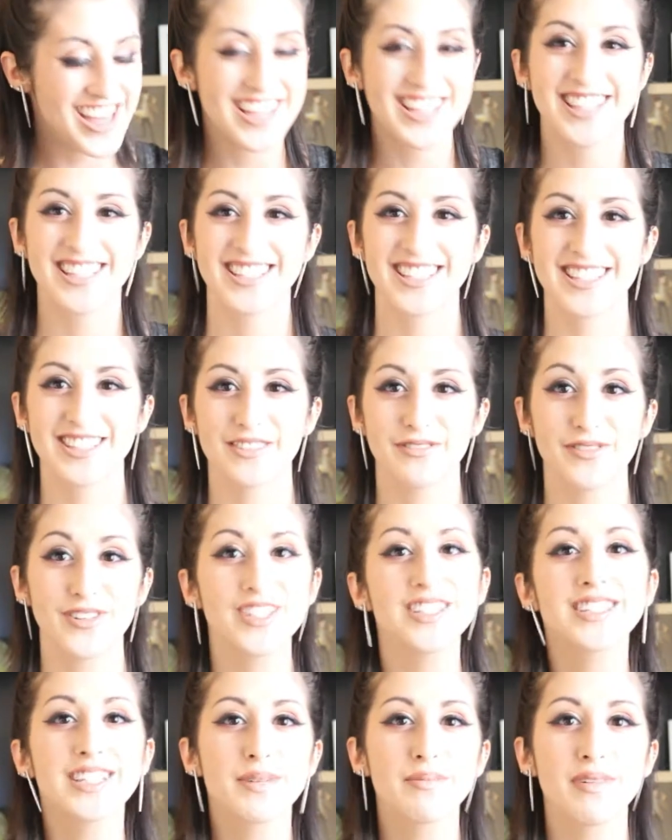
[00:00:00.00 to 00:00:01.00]
This is the
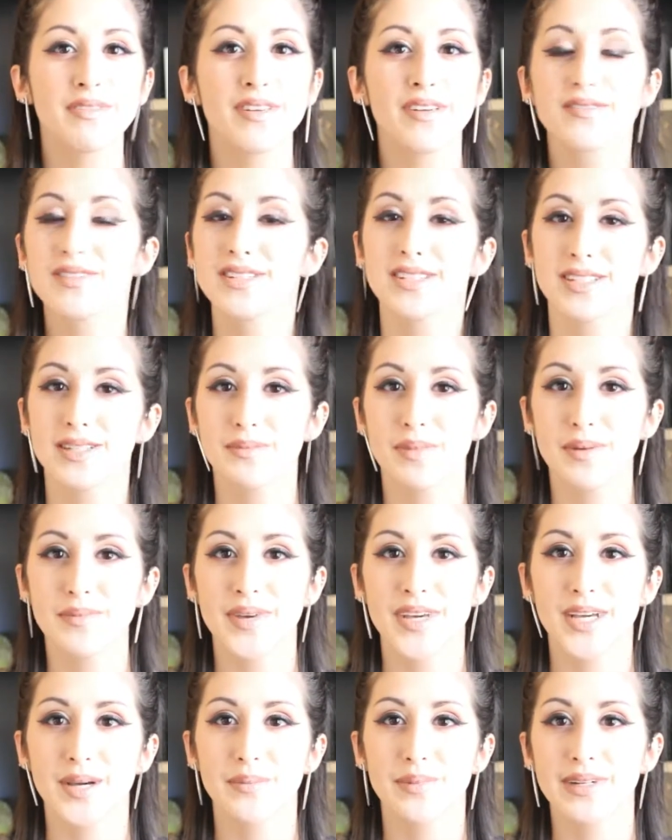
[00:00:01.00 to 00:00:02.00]
first time I've ever done my
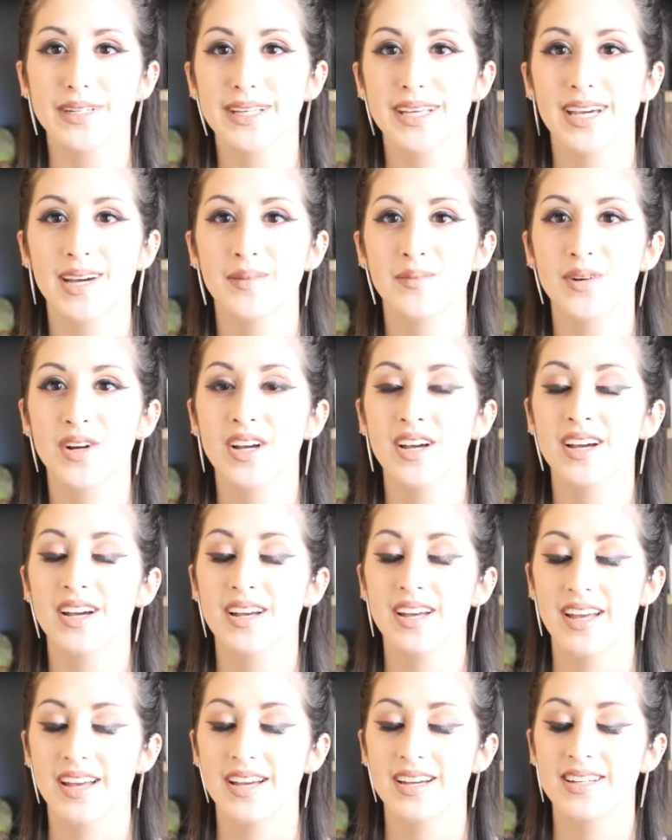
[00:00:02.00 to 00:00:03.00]
makeup on camera,
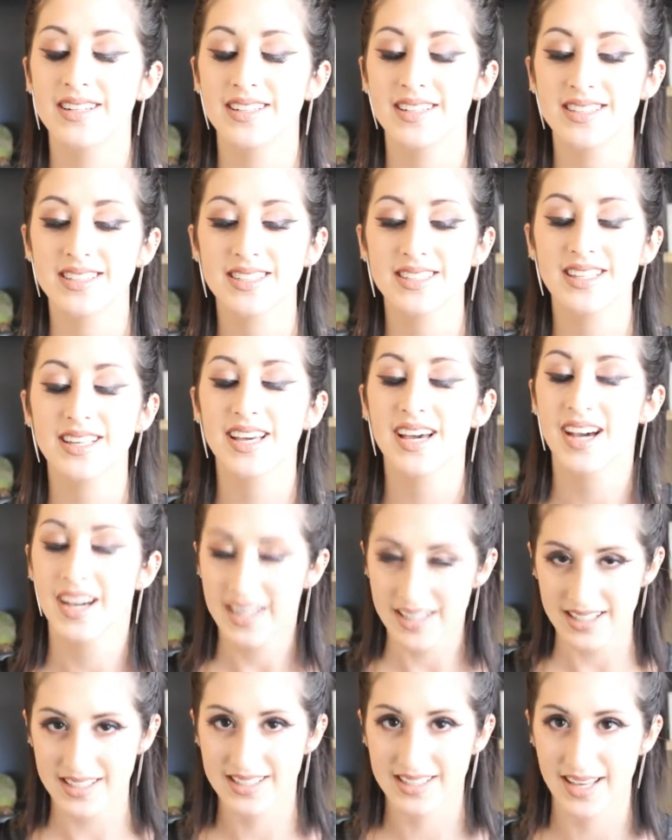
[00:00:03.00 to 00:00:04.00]
and it's
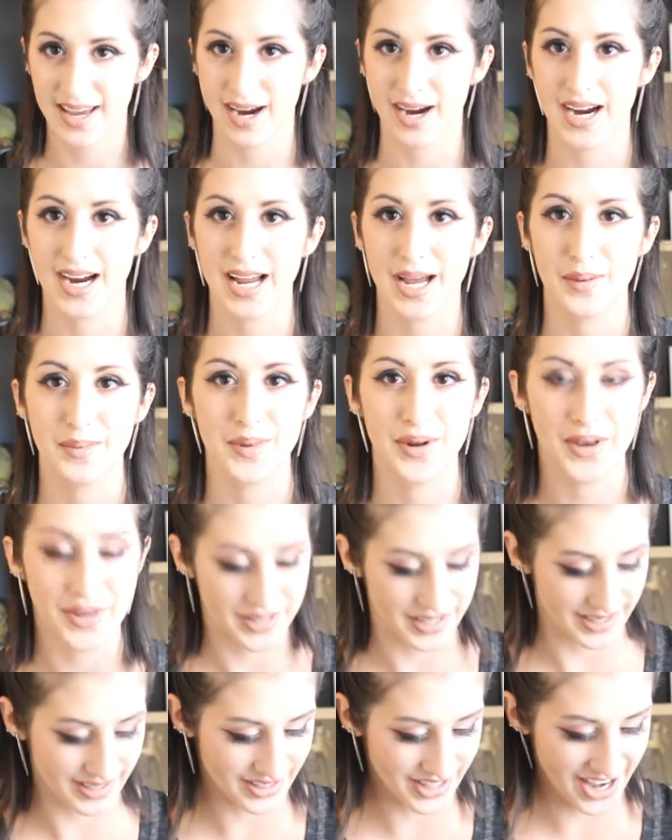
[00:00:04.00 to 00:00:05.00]
kind of scary, I'm not
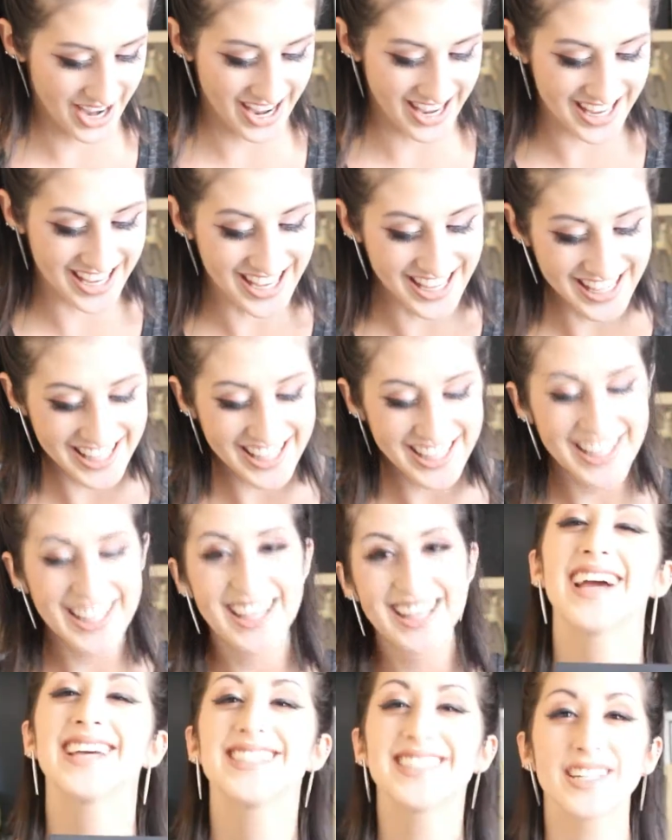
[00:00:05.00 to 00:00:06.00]
gonna lie.
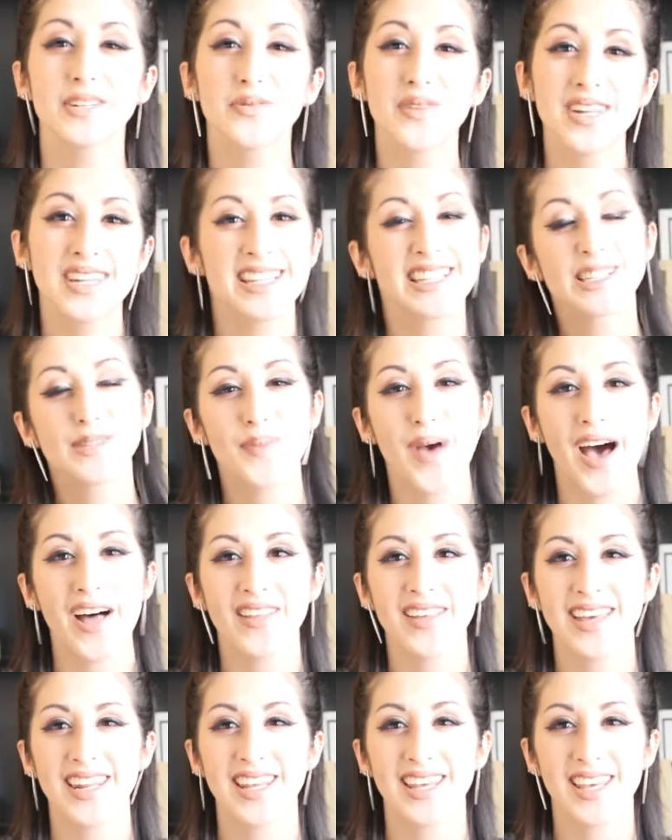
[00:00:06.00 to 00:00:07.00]
I did win this
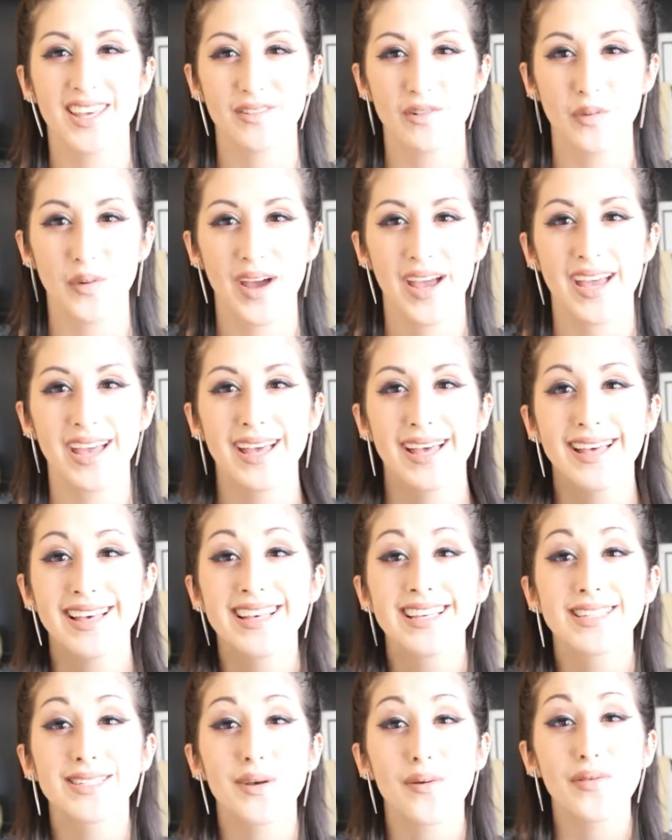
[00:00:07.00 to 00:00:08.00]
palette in a giveaway,
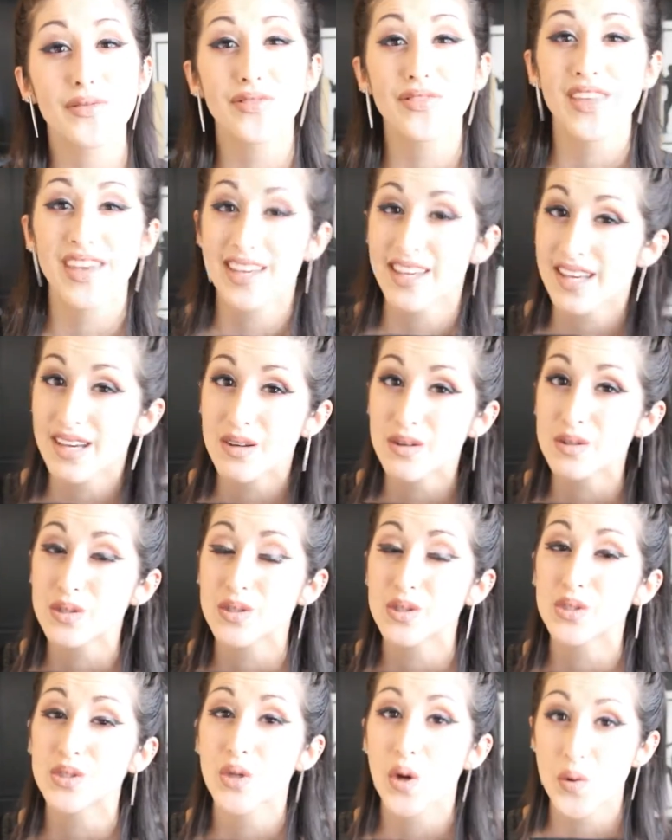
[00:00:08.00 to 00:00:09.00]
so thank you
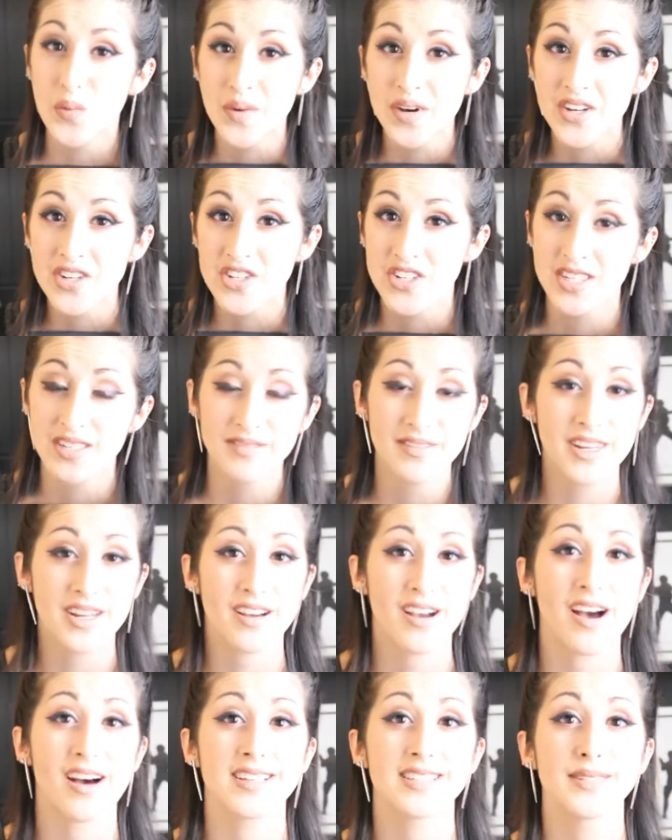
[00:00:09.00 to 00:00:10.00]
so much, Devinah
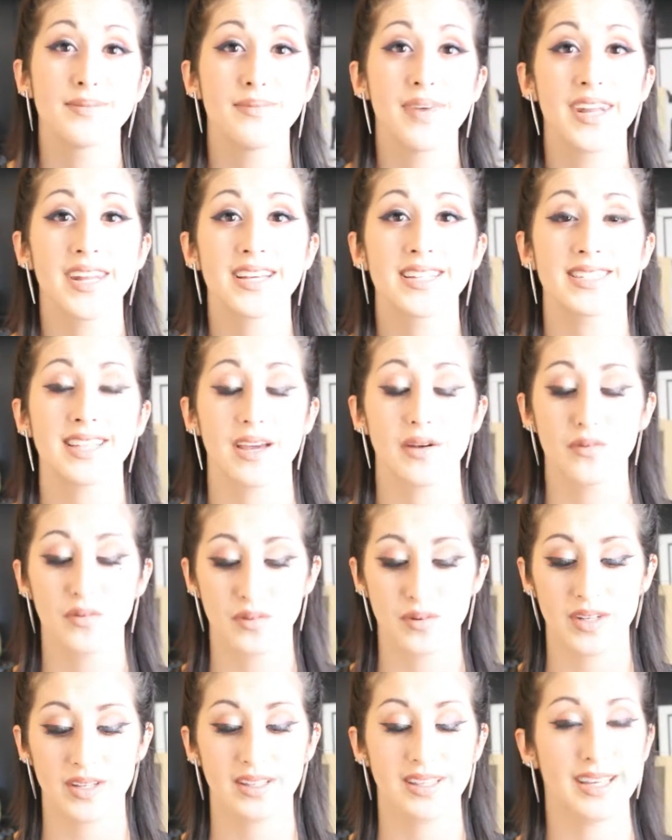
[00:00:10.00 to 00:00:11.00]
Cosmetics. I
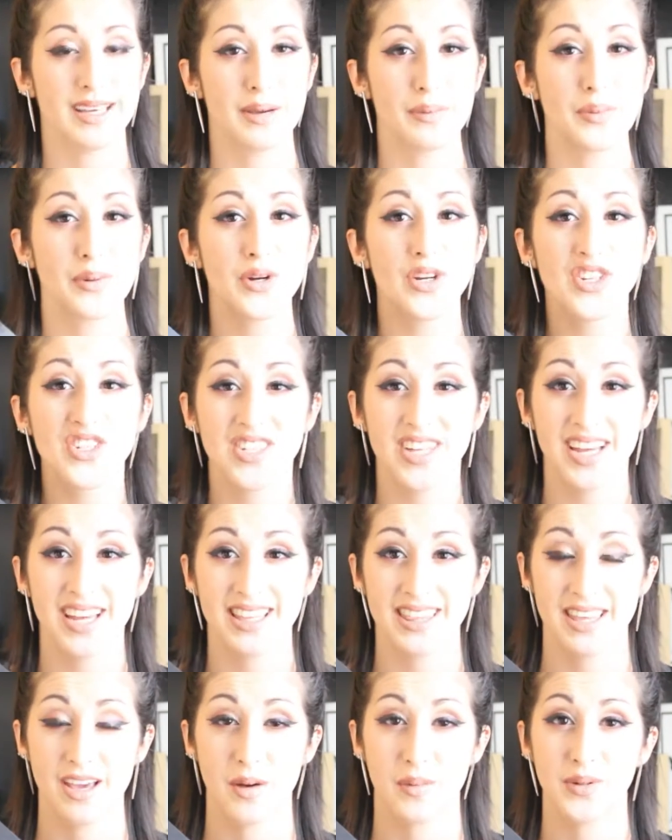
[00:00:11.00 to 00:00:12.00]
really
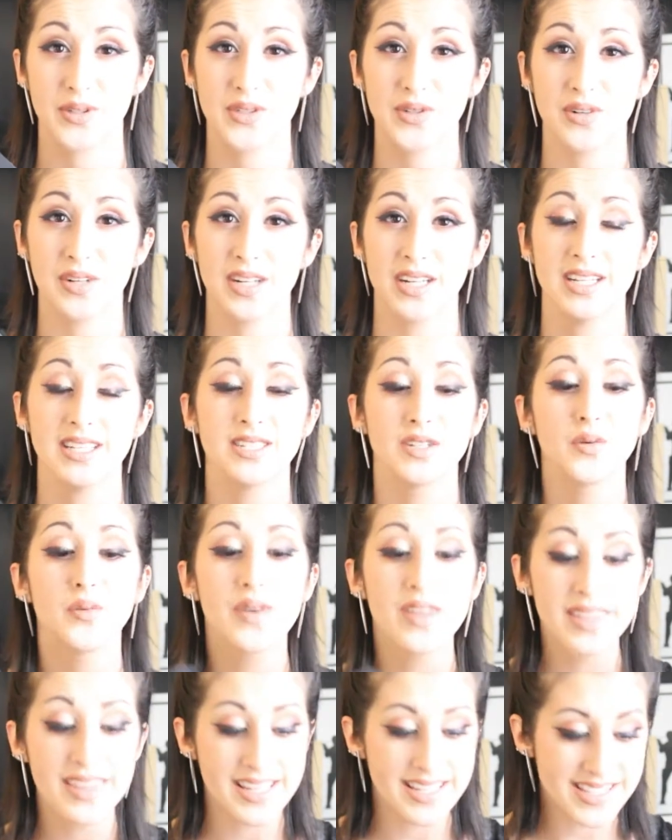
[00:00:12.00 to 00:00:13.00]
appreciate the opportunity to
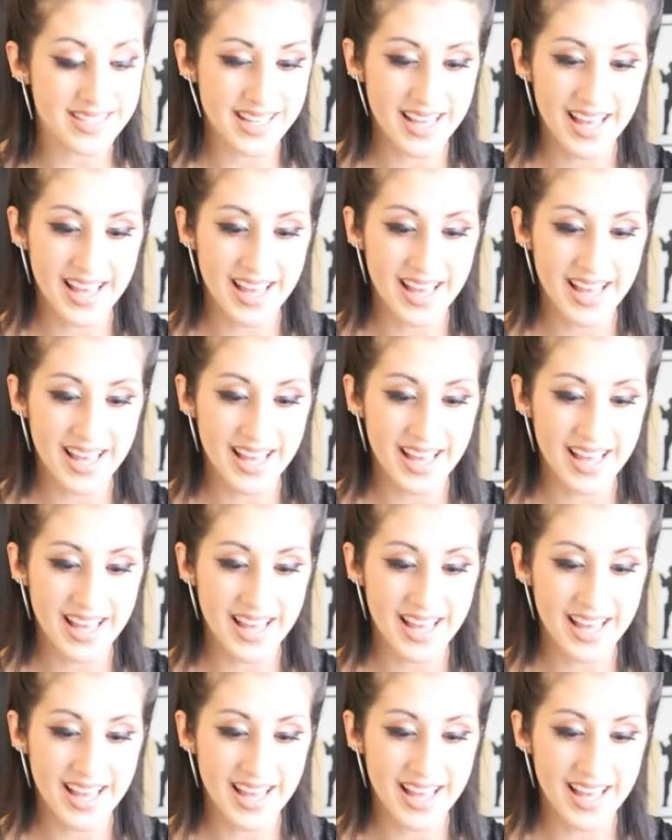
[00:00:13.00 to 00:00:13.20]
win this.